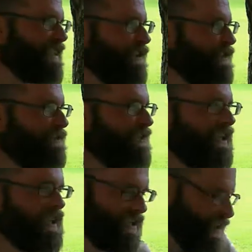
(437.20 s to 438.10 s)
tell you
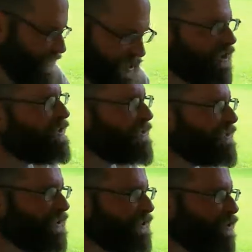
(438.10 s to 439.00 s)
that you're
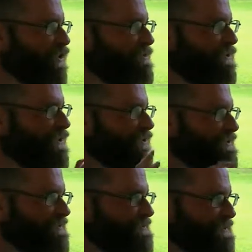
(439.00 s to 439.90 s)
terrible, you're a horrible
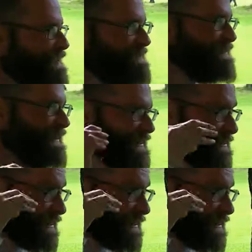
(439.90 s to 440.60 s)
human being or